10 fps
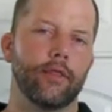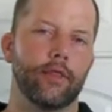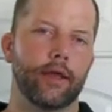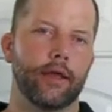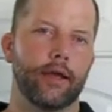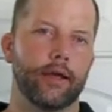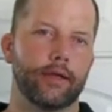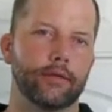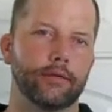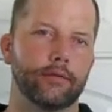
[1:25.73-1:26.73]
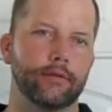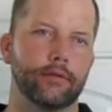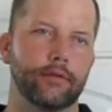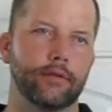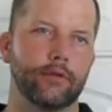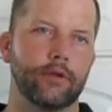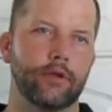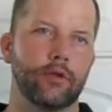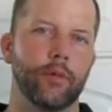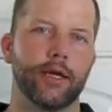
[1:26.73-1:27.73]

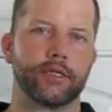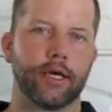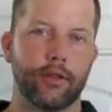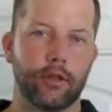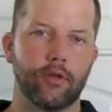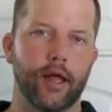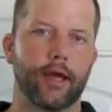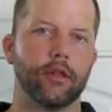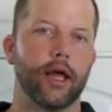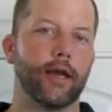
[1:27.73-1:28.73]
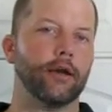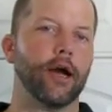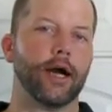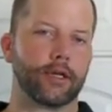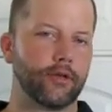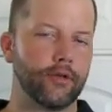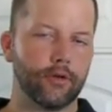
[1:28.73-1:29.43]
That you might decide that you like a lighter hawk too.